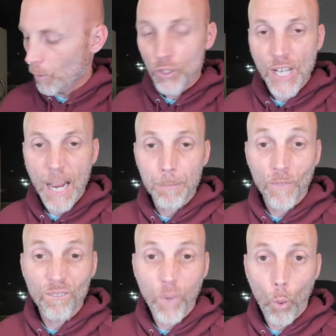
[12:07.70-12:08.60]

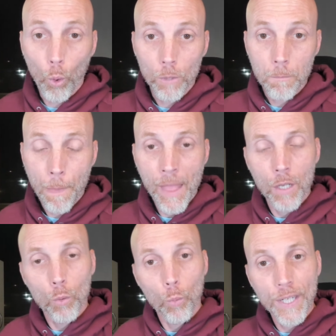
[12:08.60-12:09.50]
Chapter 4,
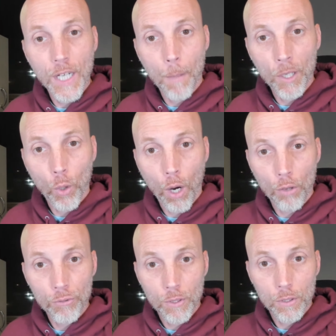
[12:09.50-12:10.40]
we come
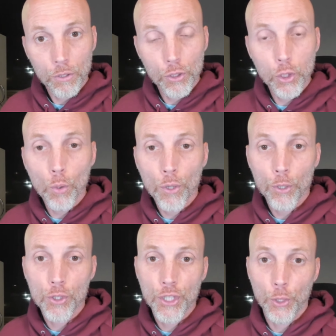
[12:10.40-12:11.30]
across two of
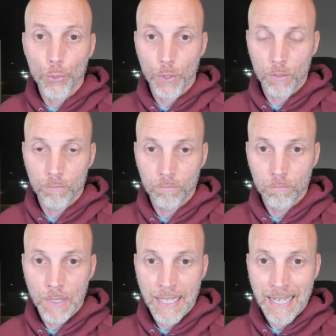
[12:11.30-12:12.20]
their children,
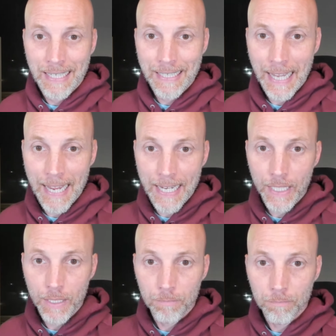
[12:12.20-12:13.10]

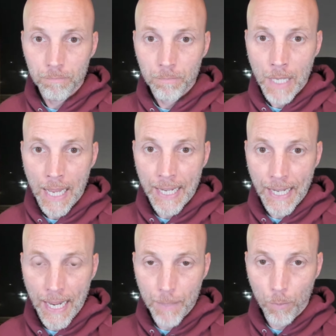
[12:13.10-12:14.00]
Cain and
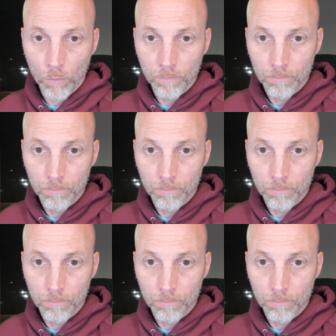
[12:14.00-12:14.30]
Abel.